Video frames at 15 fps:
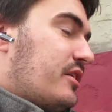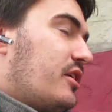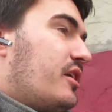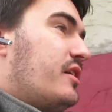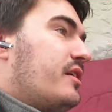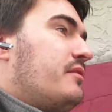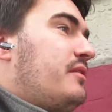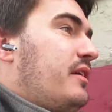
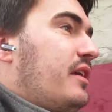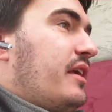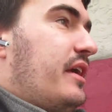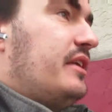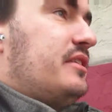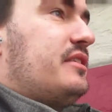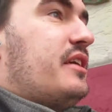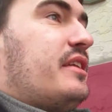got
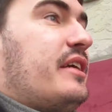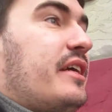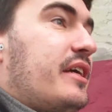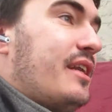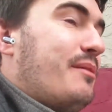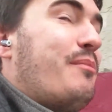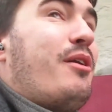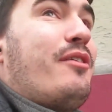in today
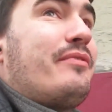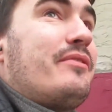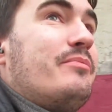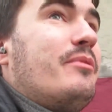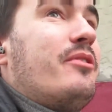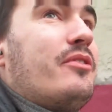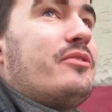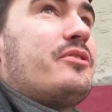and I'm off
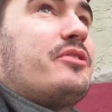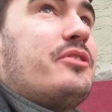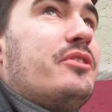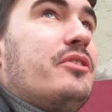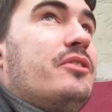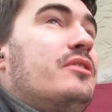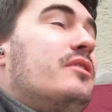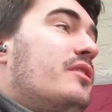tomorrow,
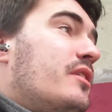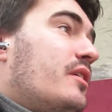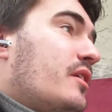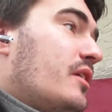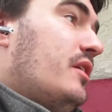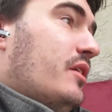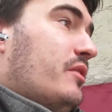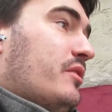so
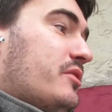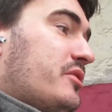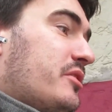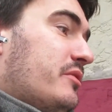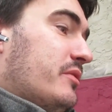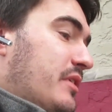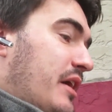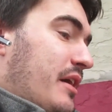we'll
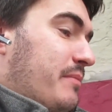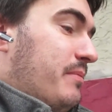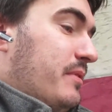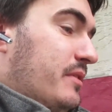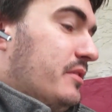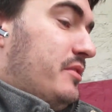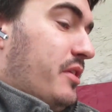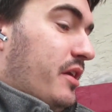see what
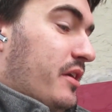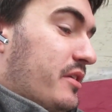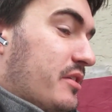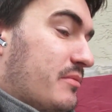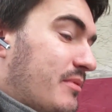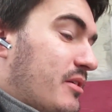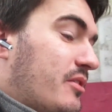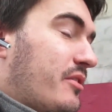happens
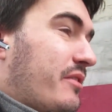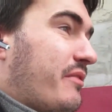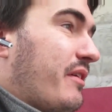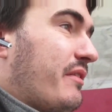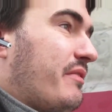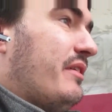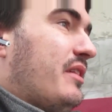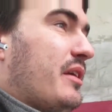tomorrow if
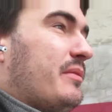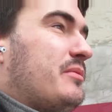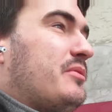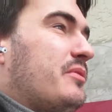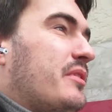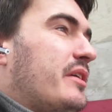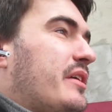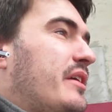I feel up
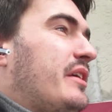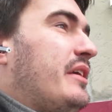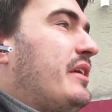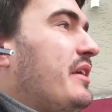to it.